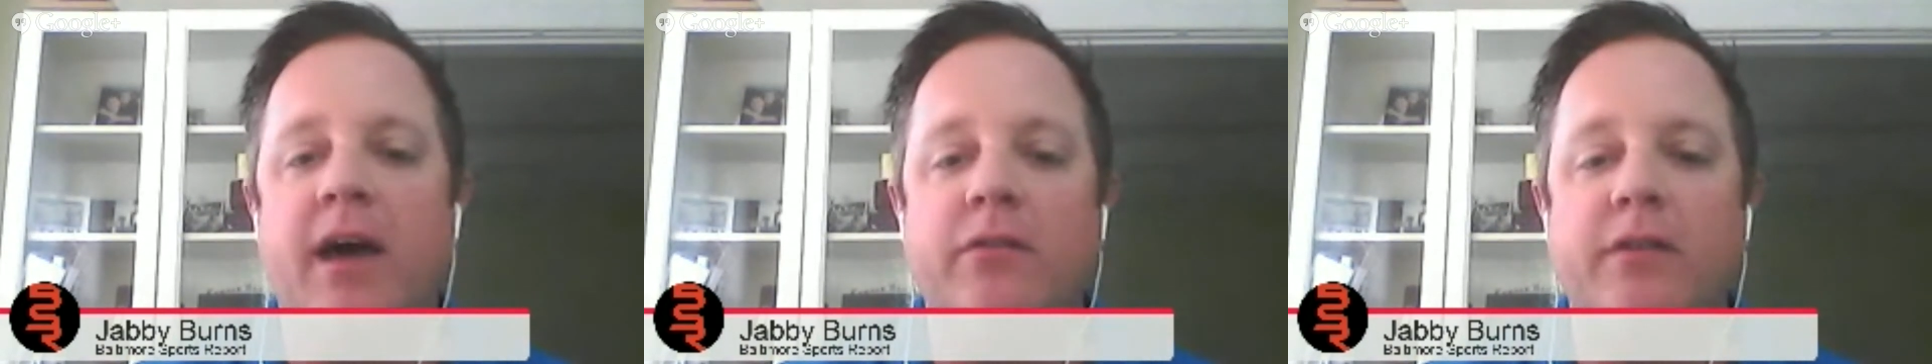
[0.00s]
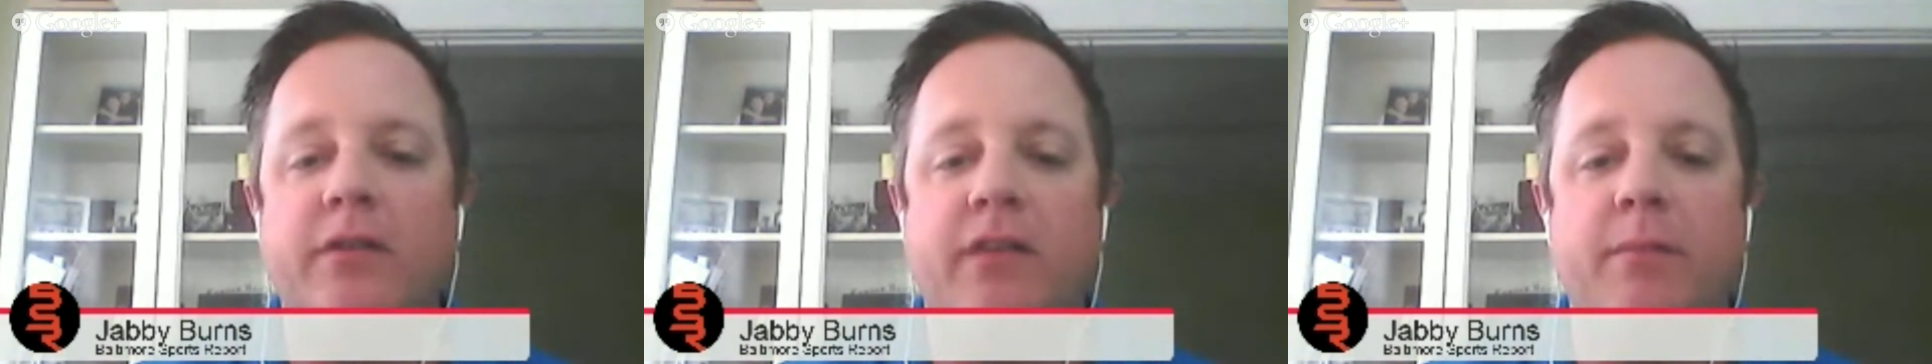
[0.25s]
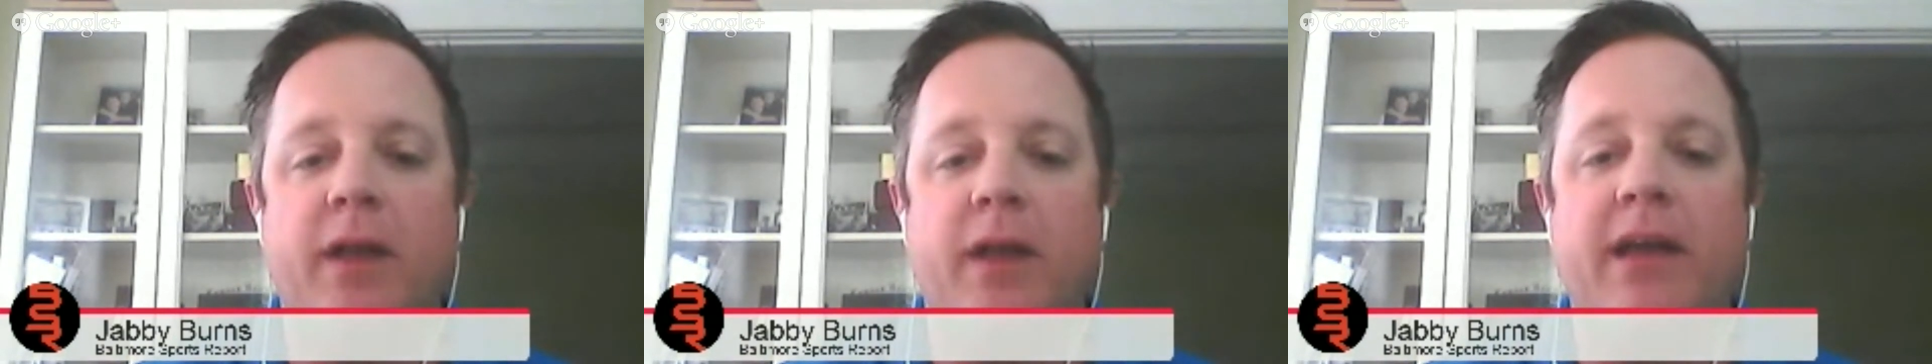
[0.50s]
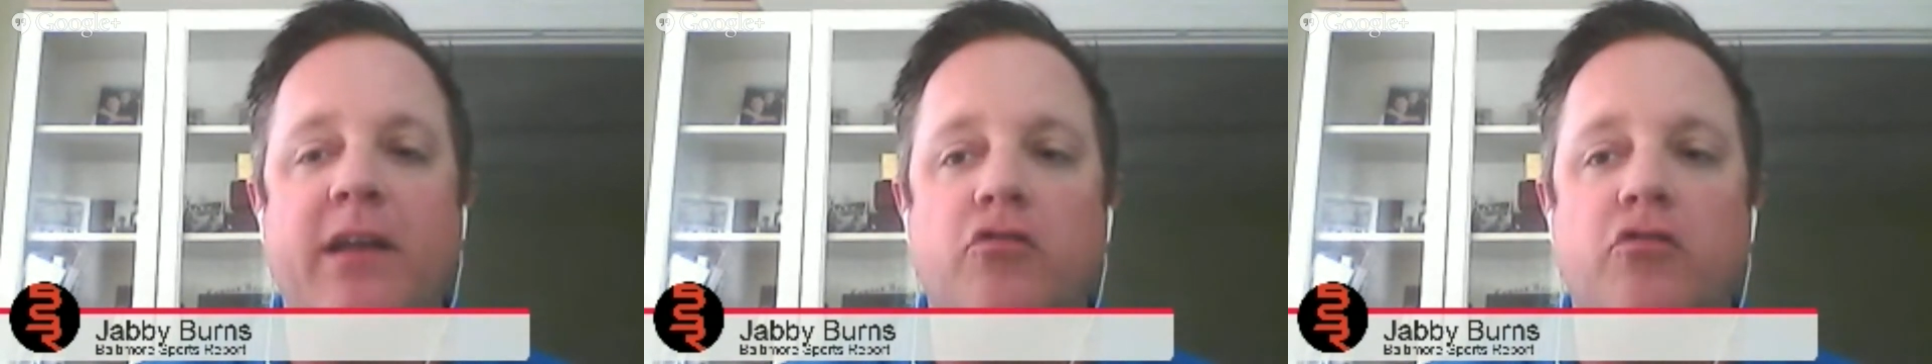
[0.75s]
though. Seattle's a
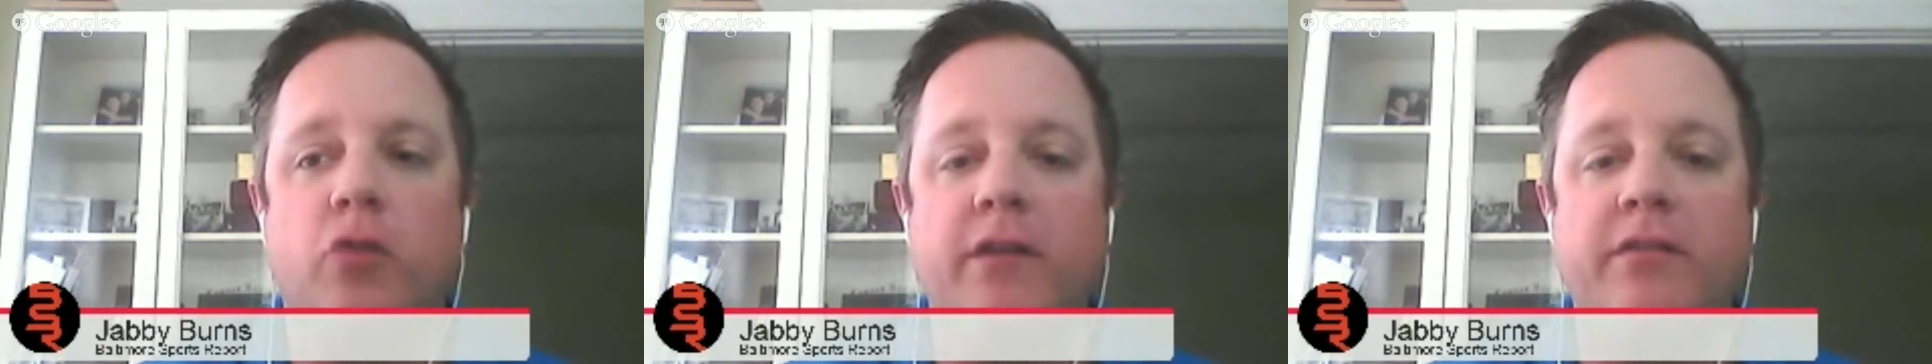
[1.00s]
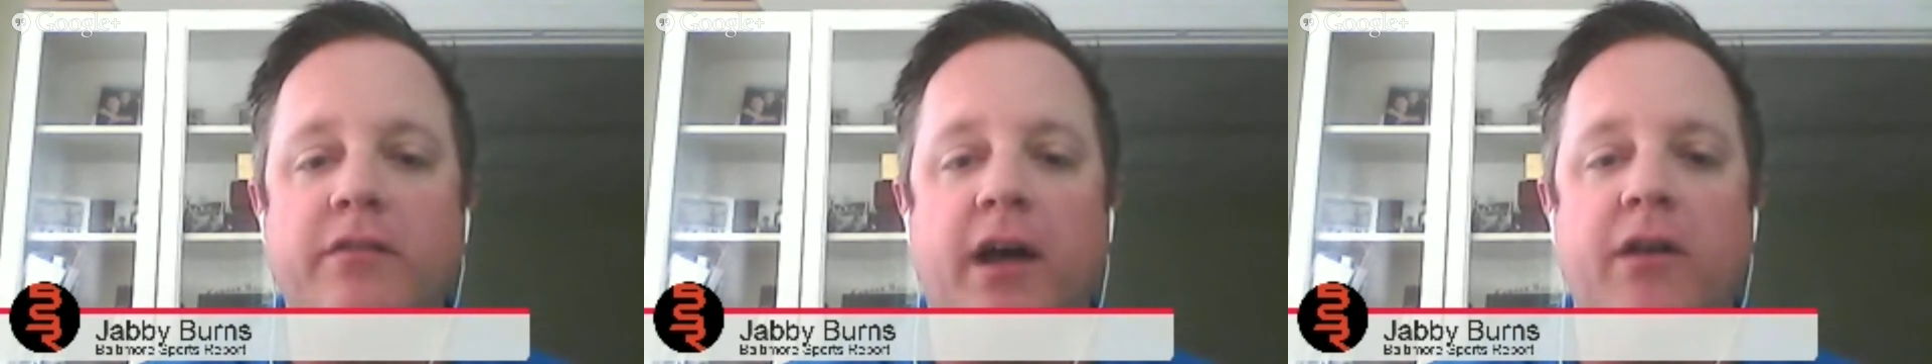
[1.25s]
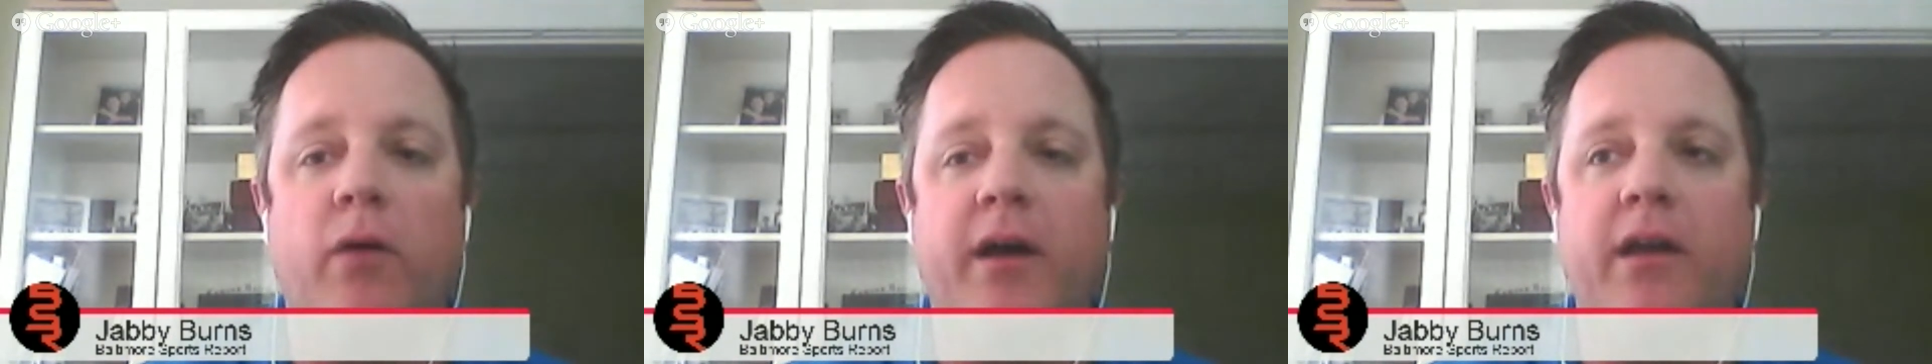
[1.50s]
team that I can trust.